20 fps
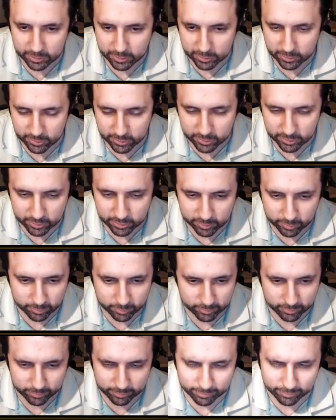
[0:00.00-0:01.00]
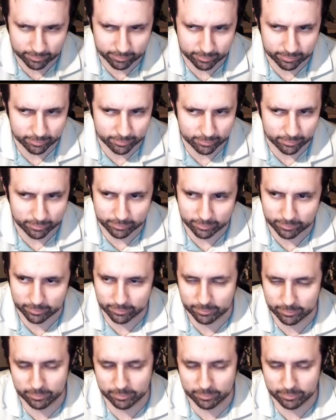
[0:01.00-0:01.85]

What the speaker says: (silence)